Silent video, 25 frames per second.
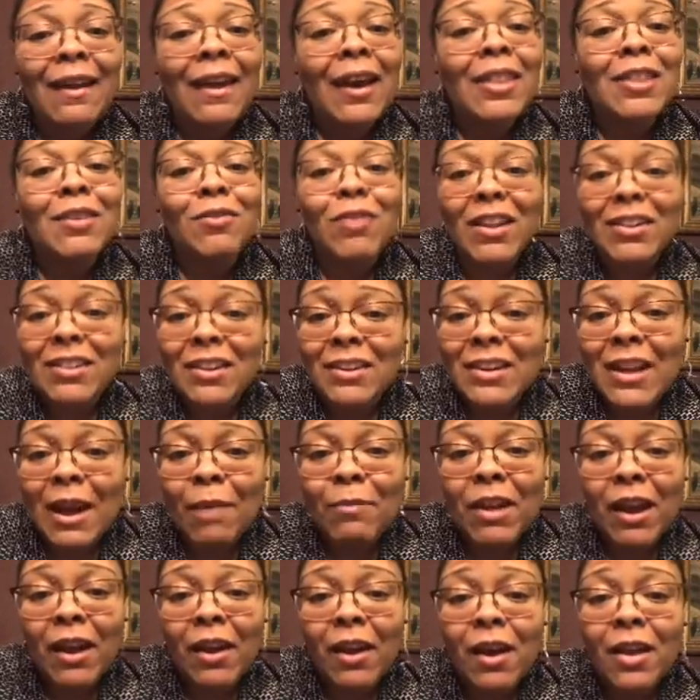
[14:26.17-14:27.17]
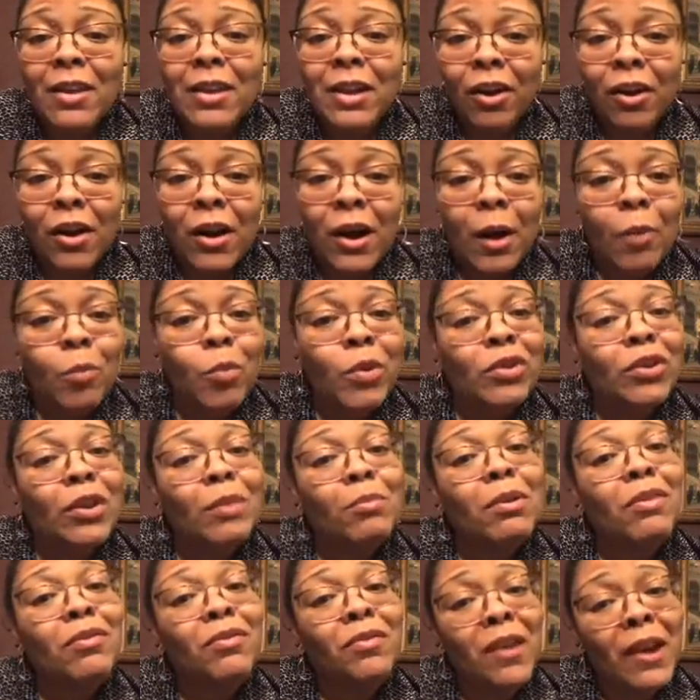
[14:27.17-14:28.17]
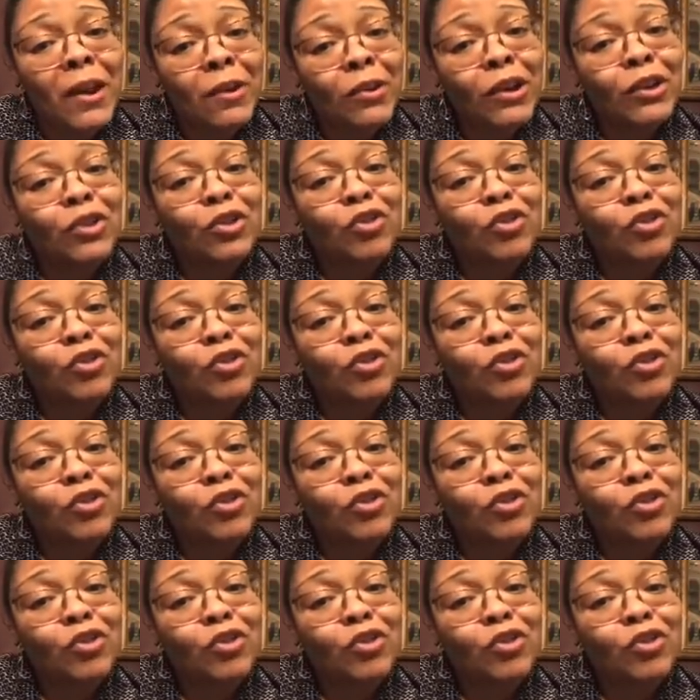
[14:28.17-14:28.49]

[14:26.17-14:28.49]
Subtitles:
and the rest of the time they're up, which can be very